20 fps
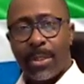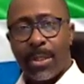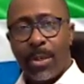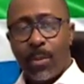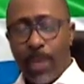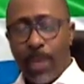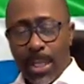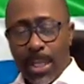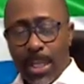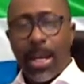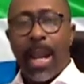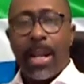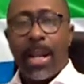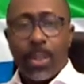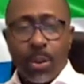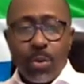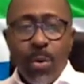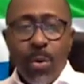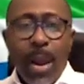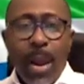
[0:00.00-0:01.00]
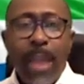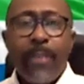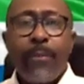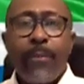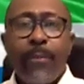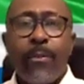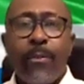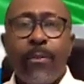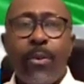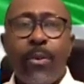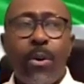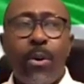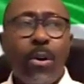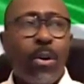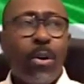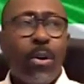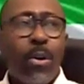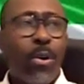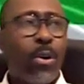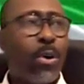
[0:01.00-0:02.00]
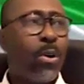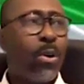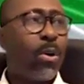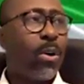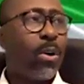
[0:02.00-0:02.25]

Which I try for